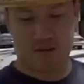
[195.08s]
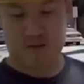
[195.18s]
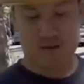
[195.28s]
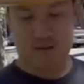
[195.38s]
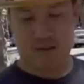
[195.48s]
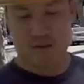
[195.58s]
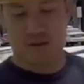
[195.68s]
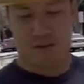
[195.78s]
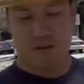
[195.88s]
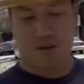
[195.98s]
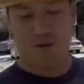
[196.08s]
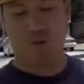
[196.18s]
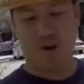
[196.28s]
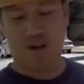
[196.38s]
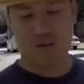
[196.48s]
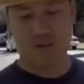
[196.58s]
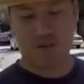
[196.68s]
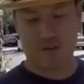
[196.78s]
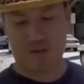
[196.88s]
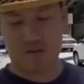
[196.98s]
won't work. That what just is? lets
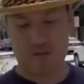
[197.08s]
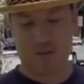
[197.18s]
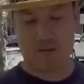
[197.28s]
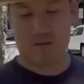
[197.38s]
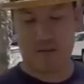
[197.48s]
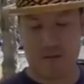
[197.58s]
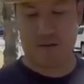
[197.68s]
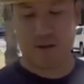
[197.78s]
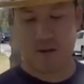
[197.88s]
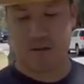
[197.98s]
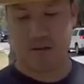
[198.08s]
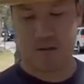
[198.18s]
you know that they're like about to hit the ball